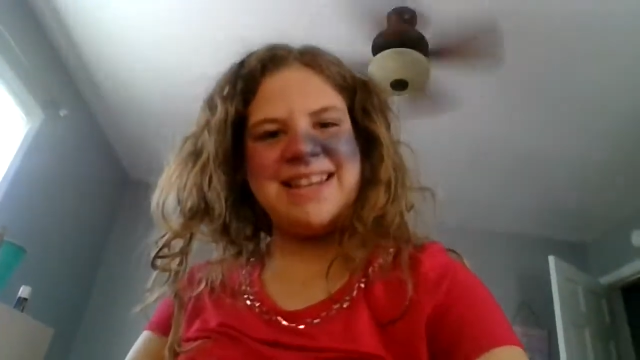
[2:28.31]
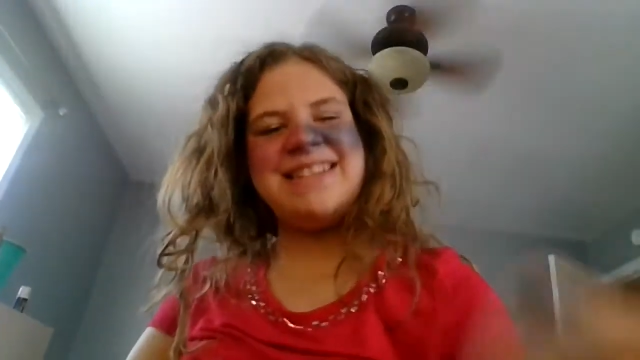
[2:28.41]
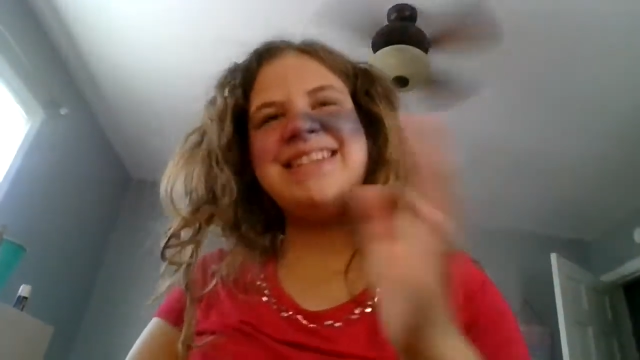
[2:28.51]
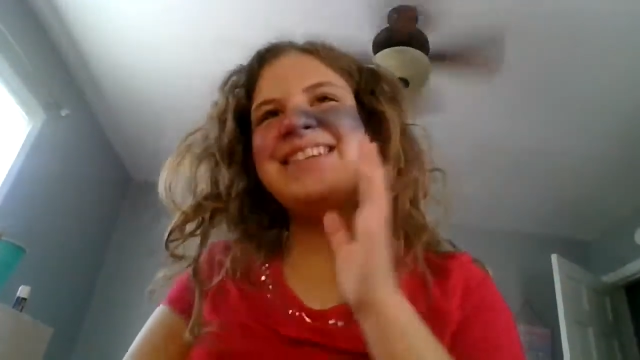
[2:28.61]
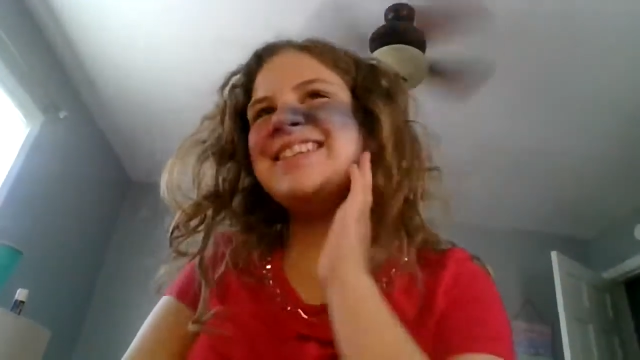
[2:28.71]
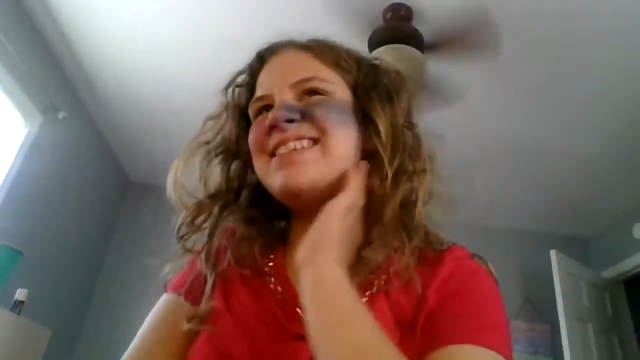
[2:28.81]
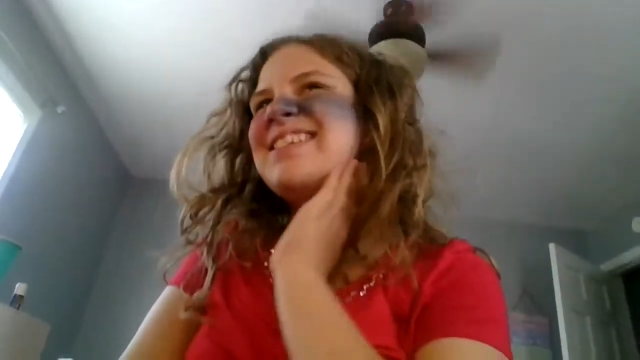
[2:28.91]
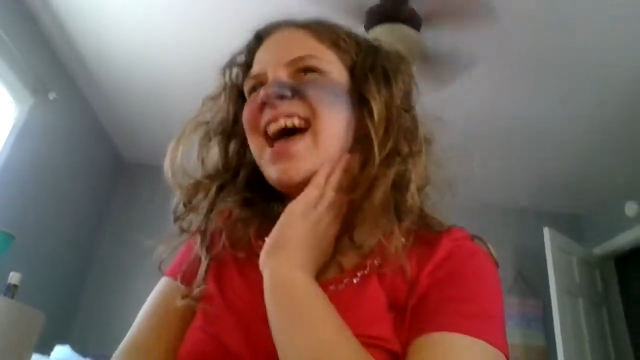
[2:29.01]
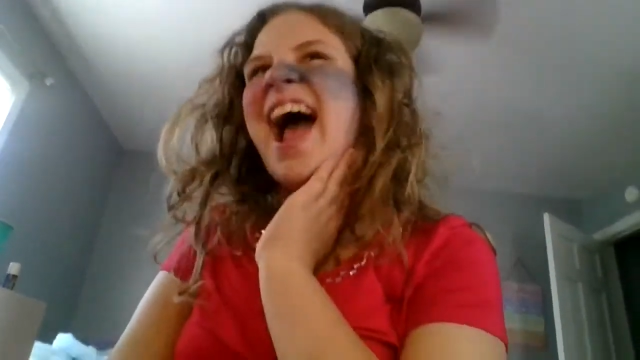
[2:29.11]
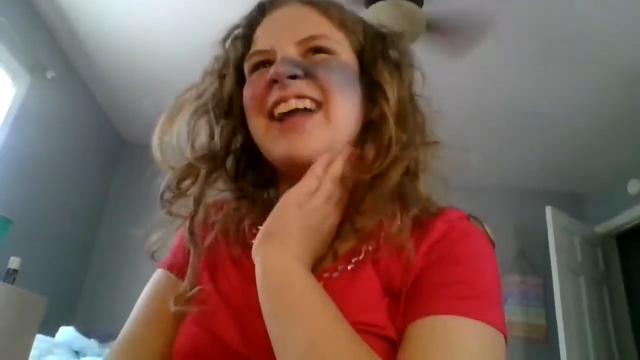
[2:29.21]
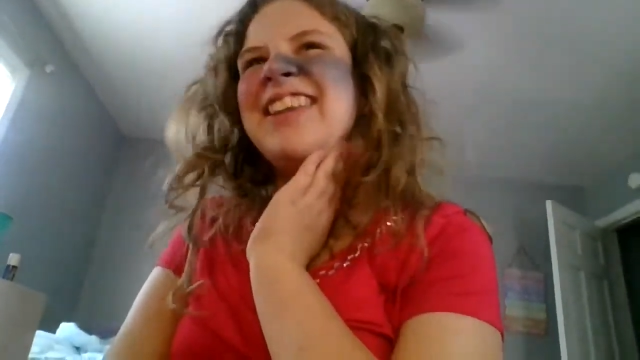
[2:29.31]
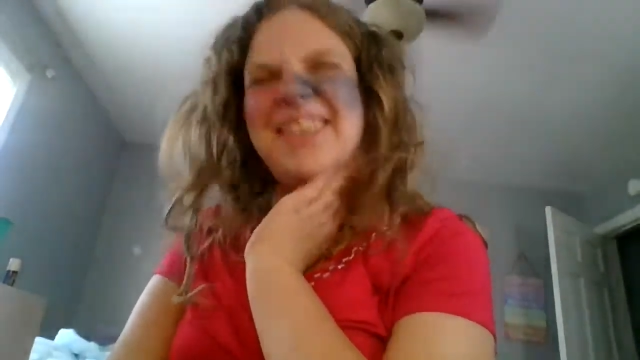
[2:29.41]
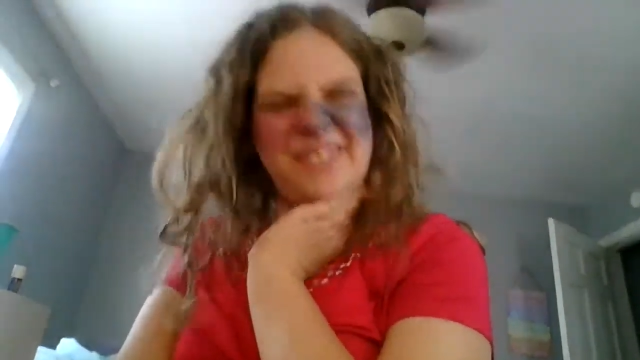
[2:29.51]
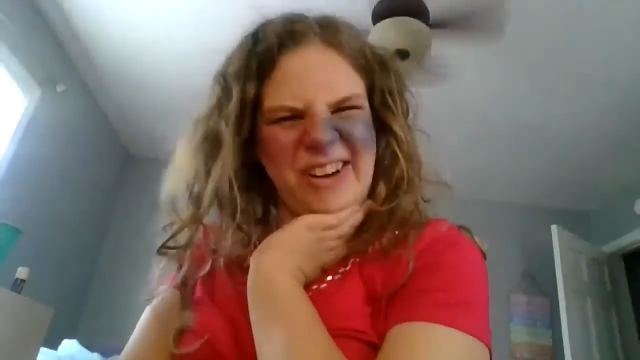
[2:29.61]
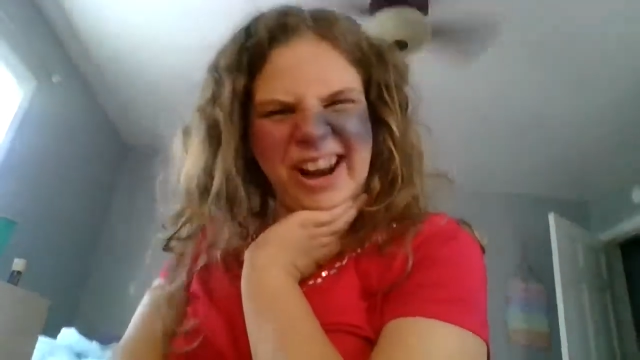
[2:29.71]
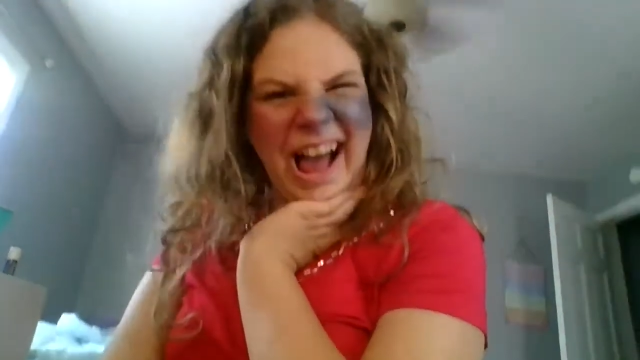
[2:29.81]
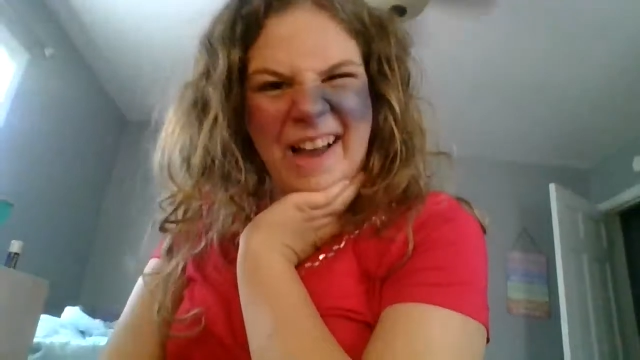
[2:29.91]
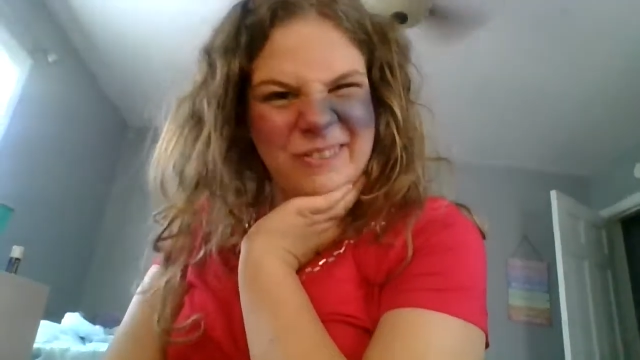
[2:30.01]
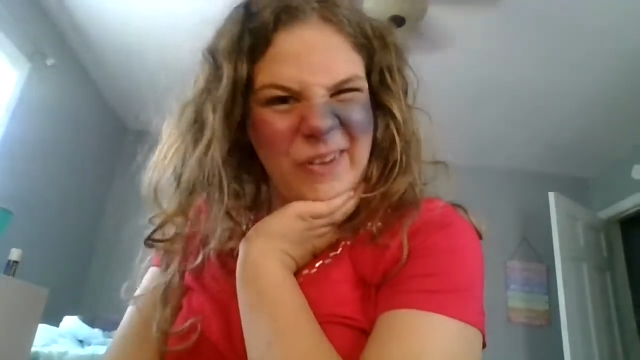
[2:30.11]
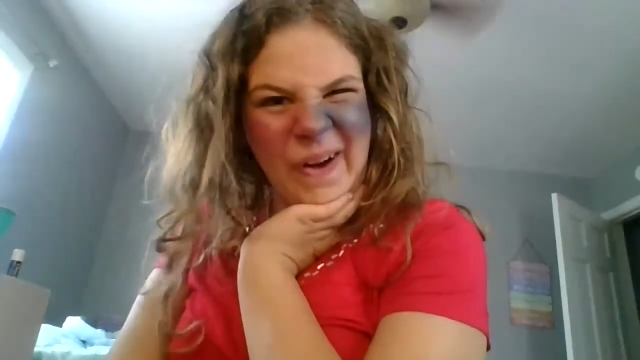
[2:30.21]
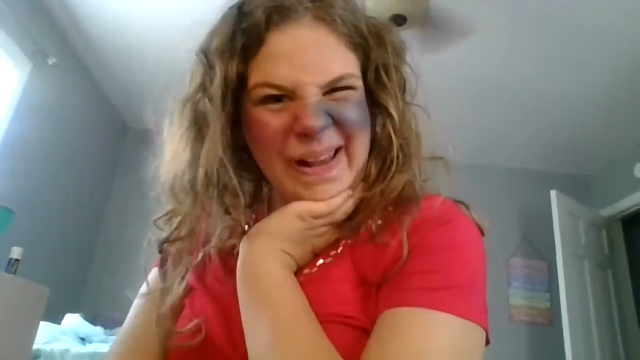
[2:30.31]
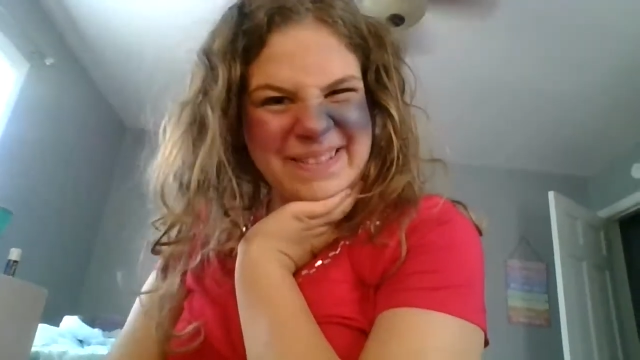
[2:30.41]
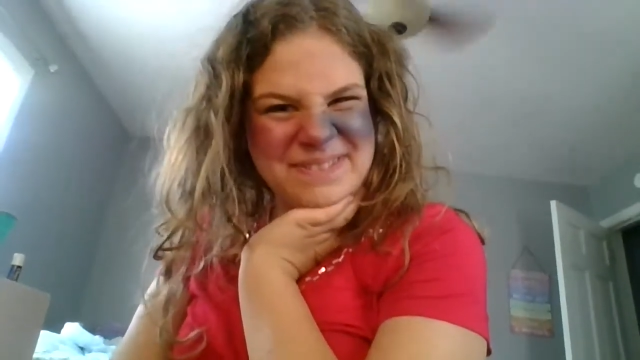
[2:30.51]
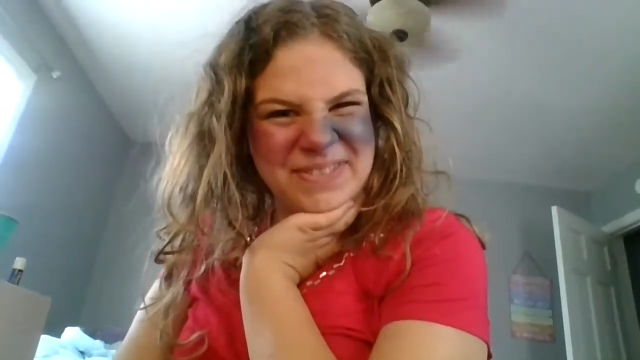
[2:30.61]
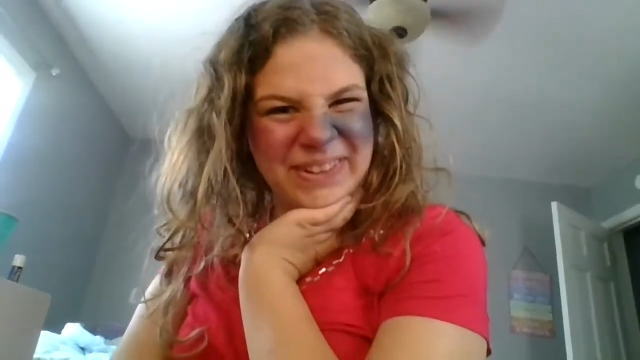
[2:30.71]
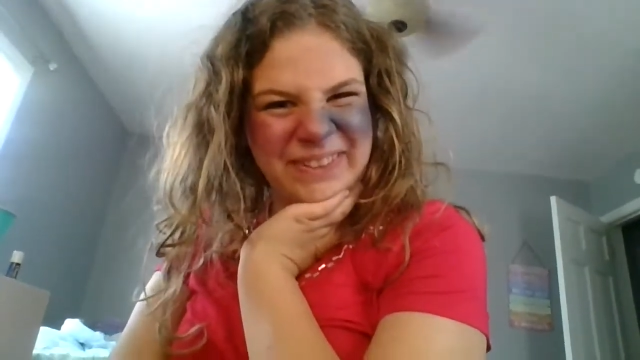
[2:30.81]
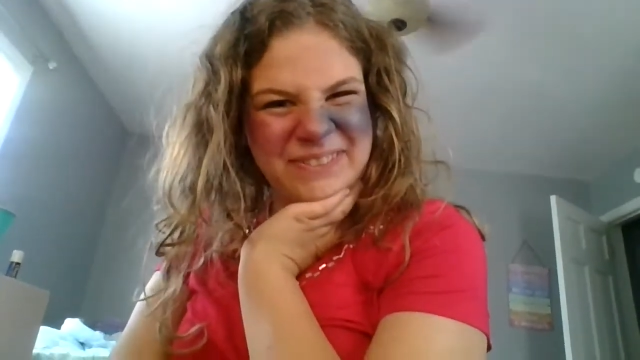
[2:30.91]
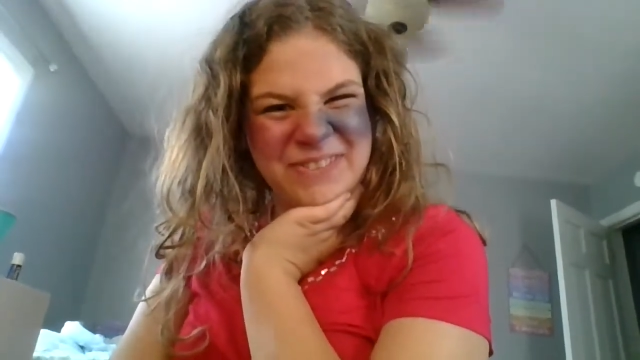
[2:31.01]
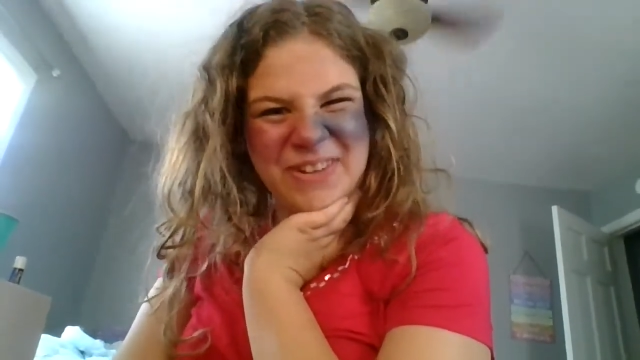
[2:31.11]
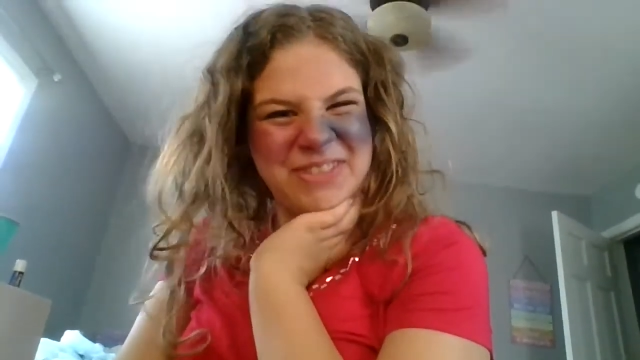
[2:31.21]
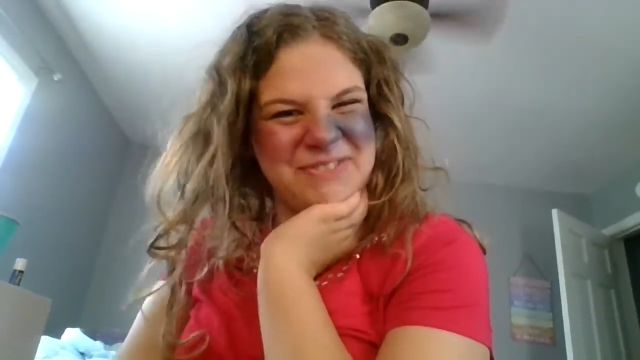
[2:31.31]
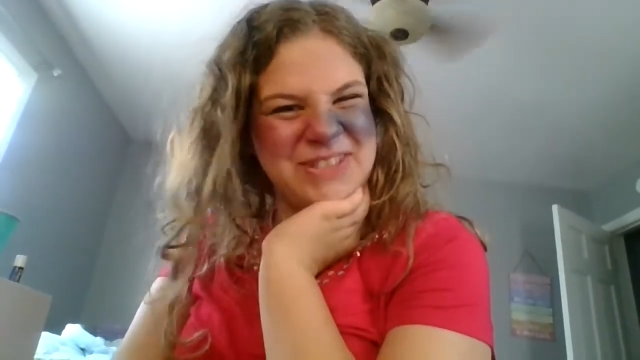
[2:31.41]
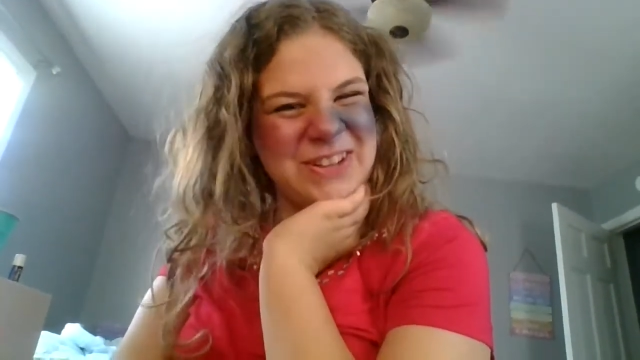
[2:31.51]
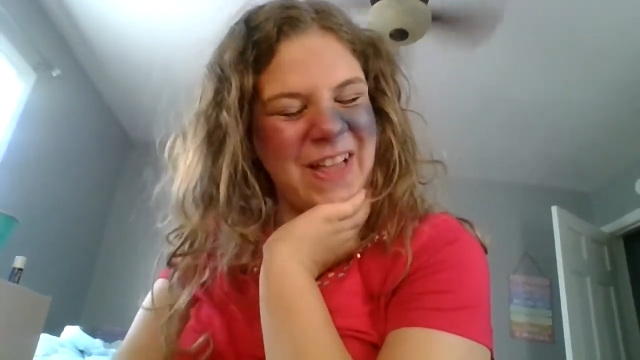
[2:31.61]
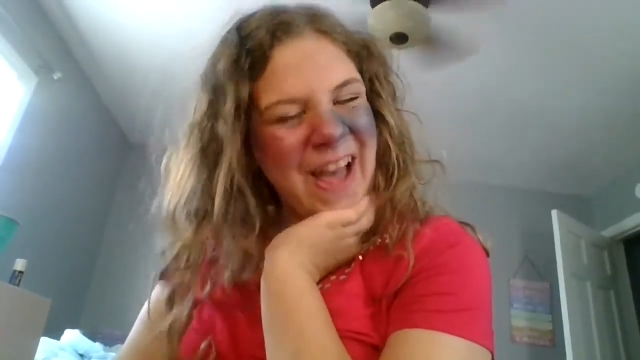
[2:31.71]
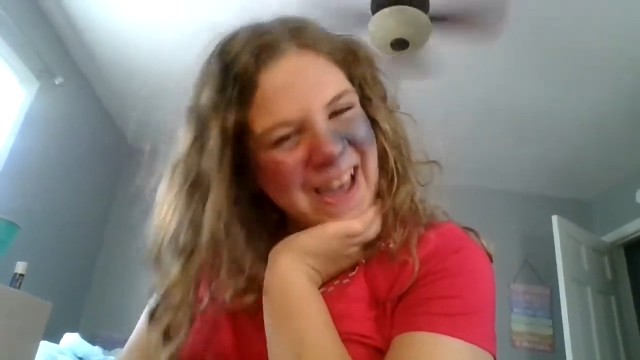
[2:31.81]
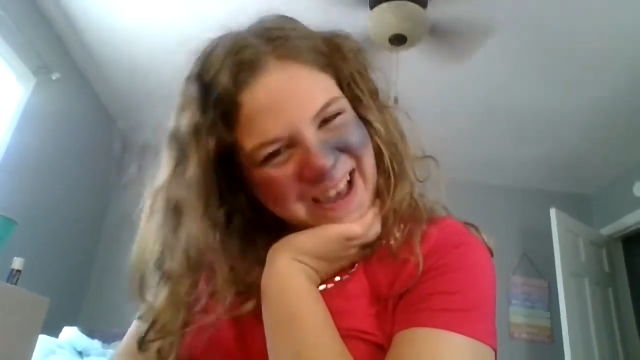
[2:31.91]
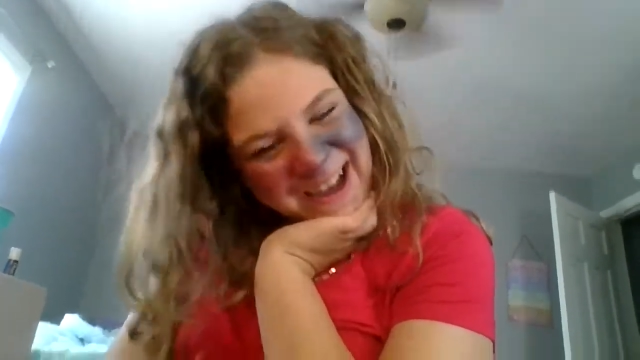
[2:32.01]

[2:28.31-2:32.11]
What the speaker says: it's exactly what I want for 4th of July.